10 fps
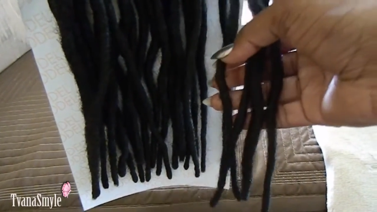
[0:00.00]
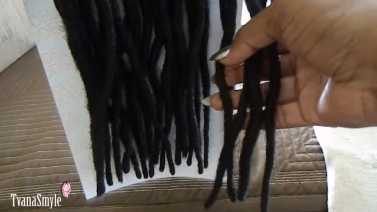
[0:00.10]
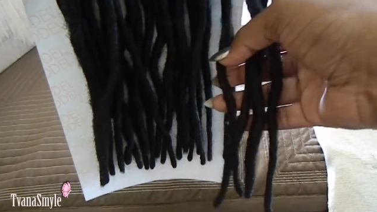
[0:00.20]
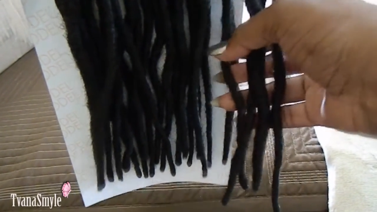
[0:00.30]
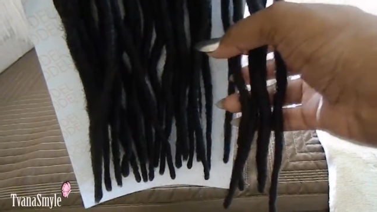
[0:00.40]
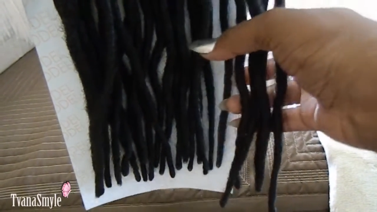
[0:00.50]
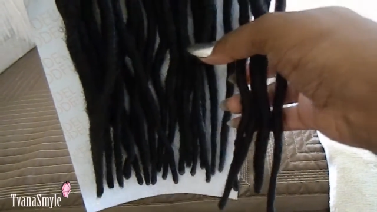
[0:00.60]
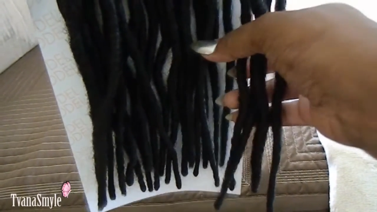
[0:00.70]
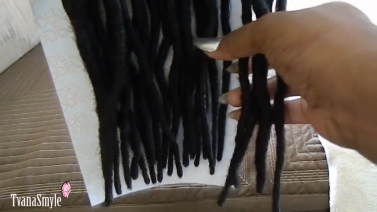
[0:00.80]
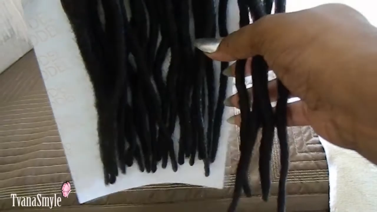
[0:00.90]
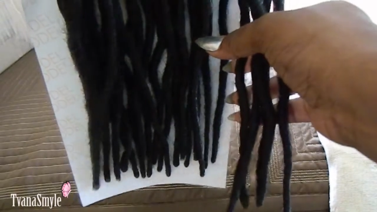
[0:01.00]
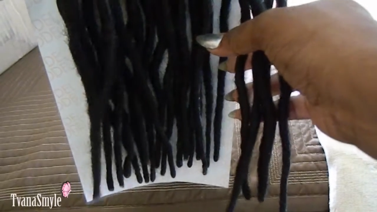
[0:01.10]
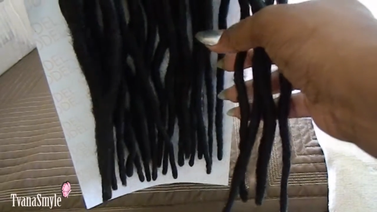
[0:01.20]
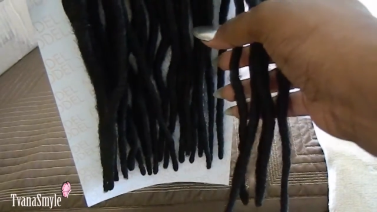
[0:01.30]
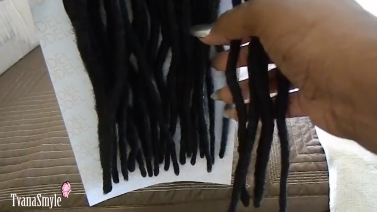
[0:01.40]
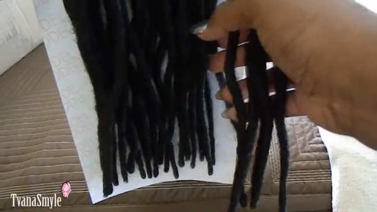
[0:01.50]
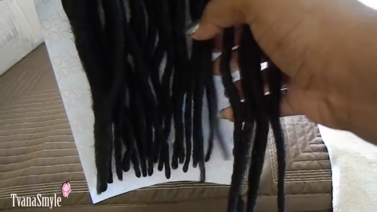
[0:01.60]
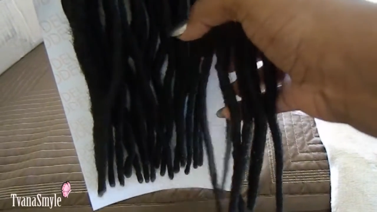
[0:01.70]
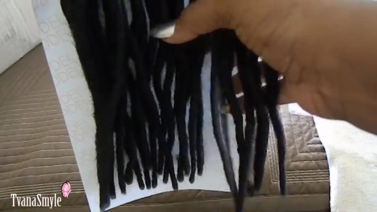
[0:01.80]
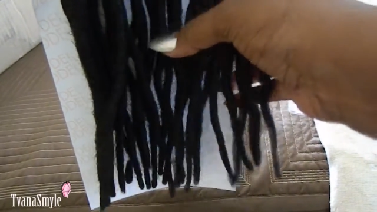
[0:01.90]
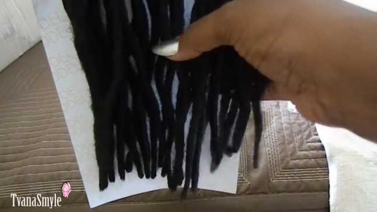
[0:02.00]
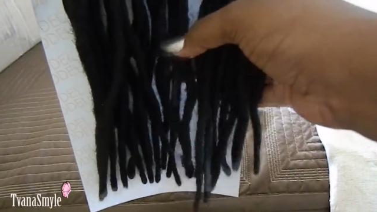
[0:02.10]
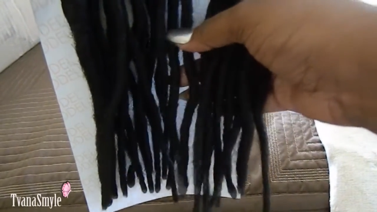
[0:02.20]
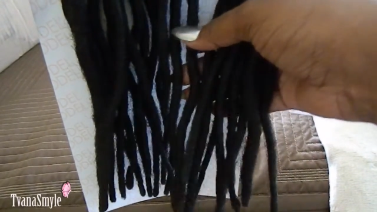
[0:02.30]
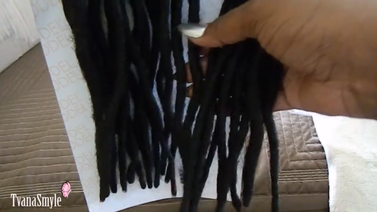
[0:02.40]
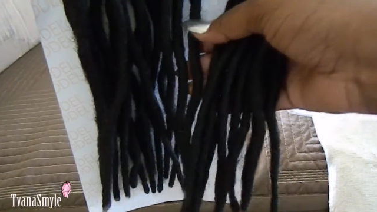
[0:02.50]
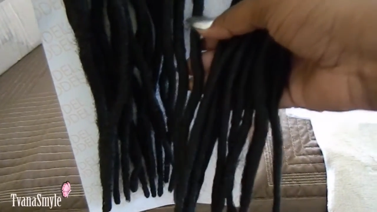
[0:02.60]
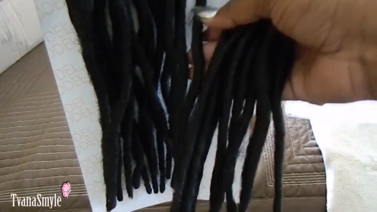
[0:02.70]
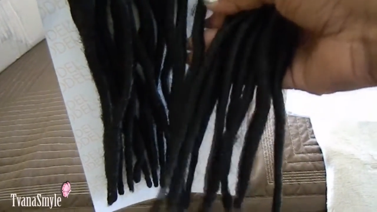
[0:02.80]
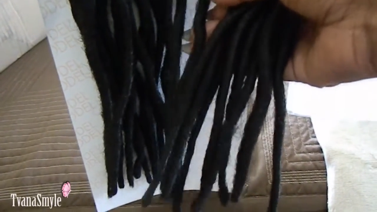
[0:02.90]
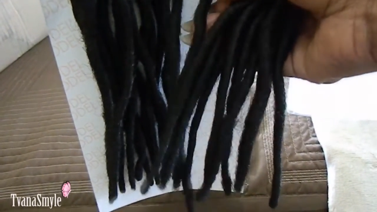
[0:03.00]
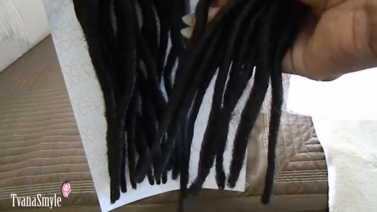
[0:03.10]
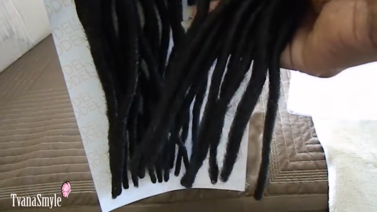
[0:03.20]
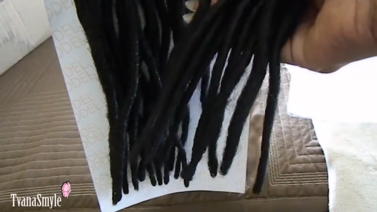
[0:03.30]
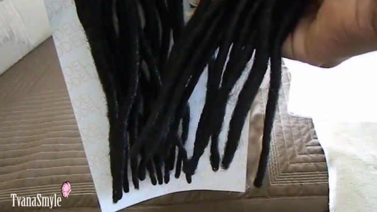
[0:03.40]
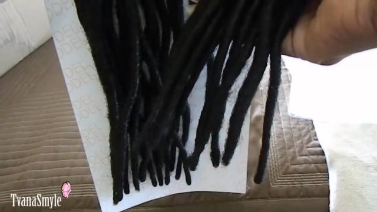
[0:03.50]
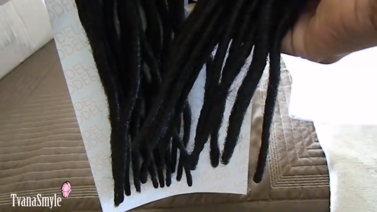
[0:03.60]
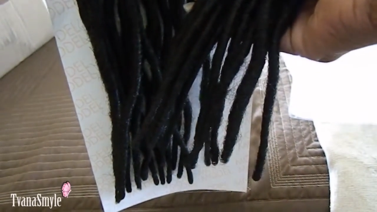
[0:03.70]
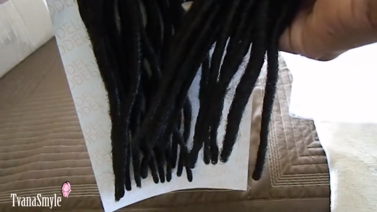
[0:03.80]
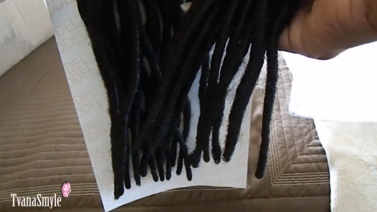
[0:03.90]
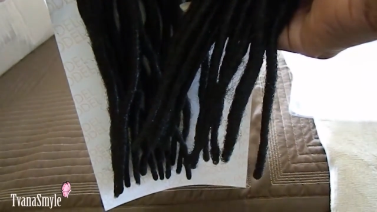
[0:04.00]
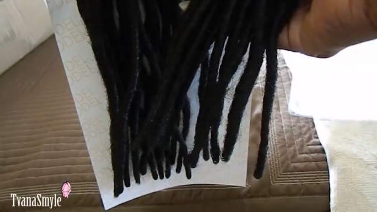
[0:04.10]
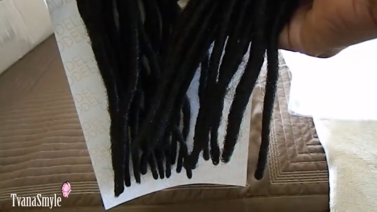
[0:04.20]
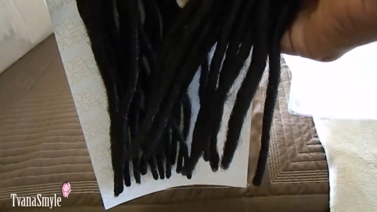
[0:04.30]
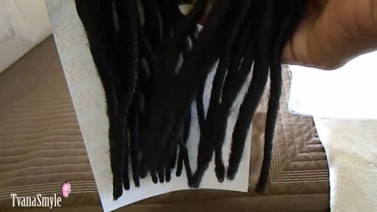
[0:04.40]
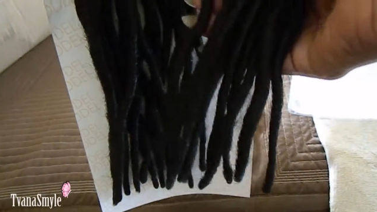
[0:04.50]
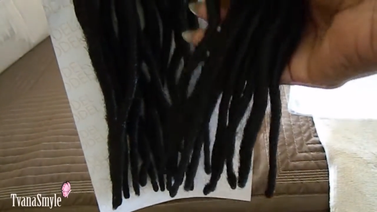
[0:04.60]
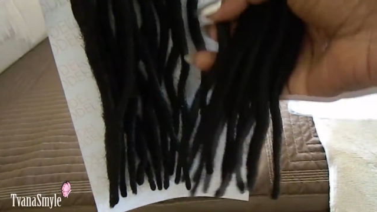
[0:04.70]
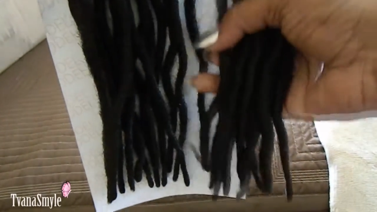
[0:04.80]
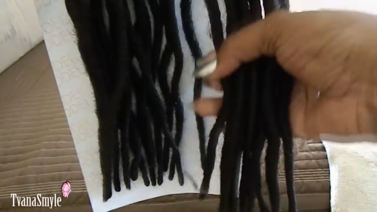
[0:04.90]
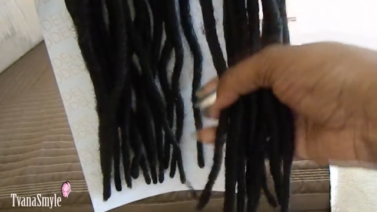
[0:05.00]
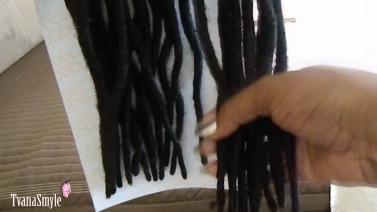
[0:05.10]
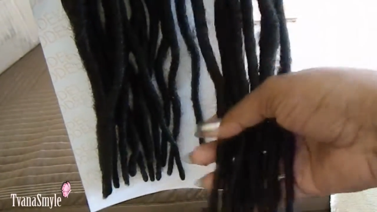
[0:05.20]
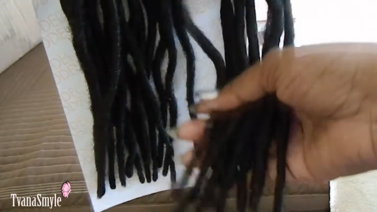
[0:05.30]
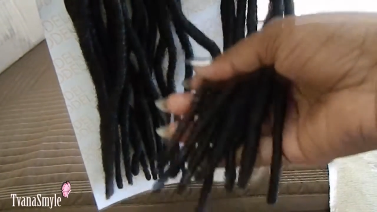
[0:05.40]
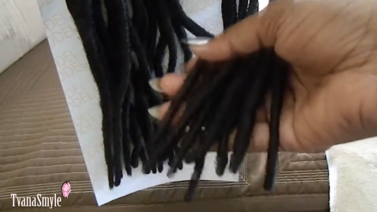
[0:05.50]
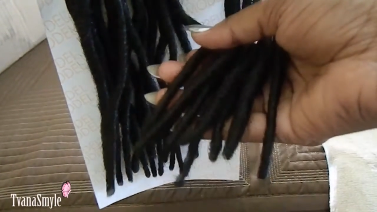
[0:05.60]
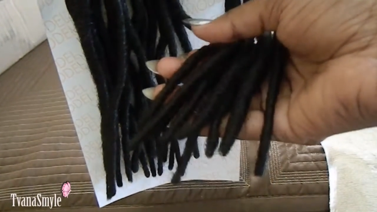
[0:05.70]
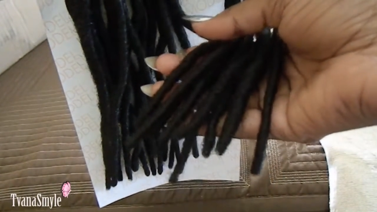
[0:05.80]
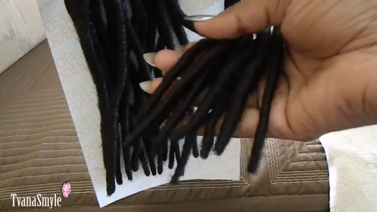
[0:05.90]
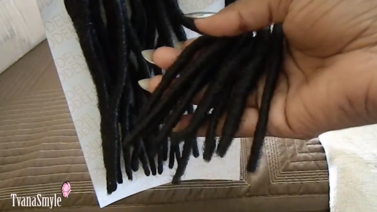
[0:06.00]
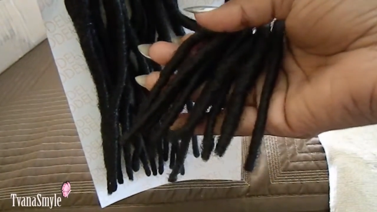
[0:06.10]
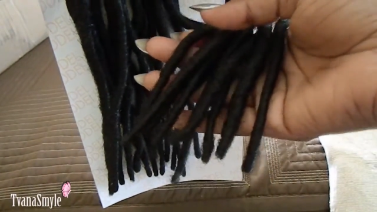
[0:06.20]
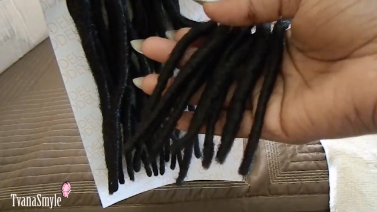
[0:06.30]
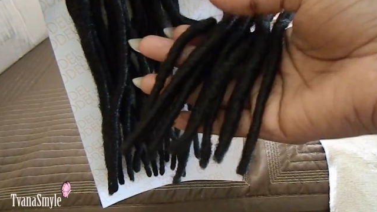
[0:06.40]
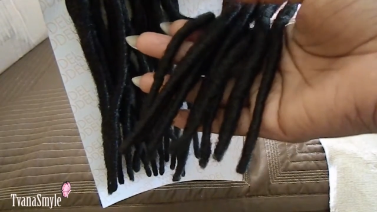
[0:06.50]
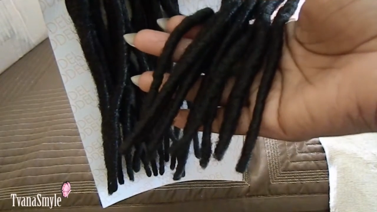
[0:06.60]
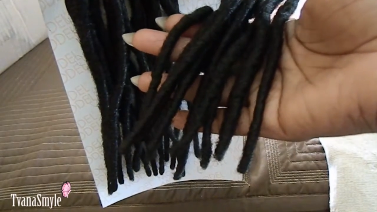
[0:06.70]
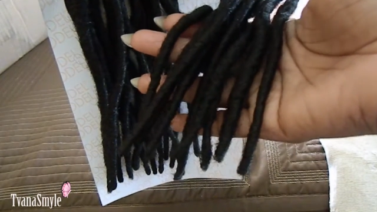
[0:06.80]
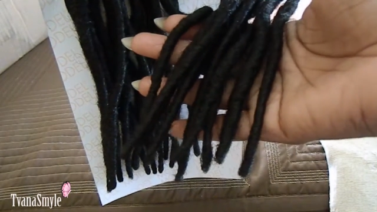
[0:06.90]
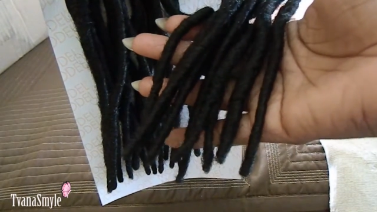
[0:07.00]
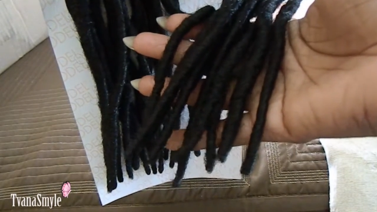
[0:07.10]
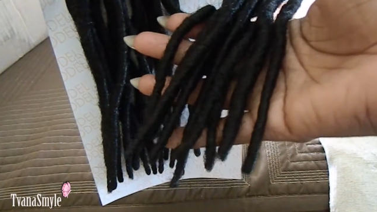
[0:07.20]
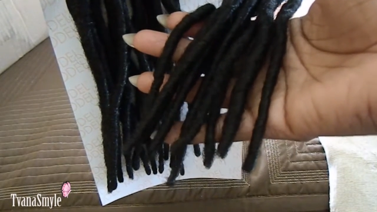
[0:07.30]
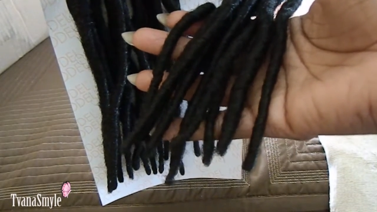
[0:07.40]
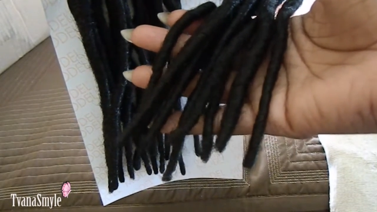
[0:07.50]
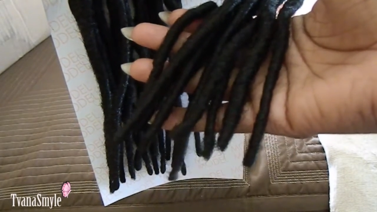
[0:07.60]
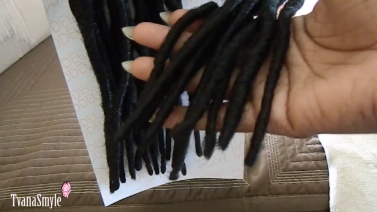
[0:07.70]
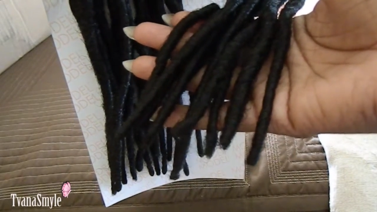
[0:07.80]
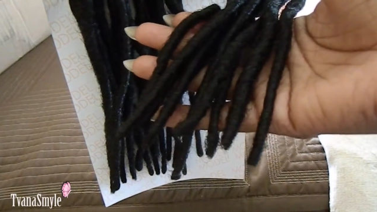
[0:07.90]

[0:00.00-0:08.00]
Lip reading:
No face is visible, so there are no lips to read.